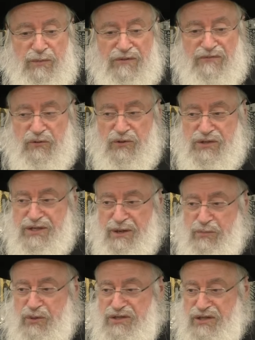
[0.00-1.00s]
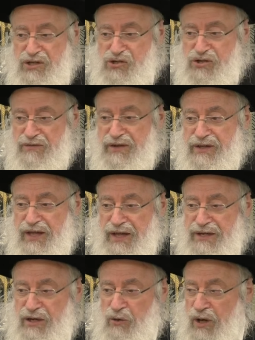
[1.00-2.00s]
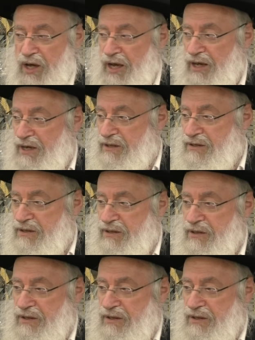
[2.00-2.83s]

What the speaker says: my first stop was the Yeshiva Ktan in Long Island.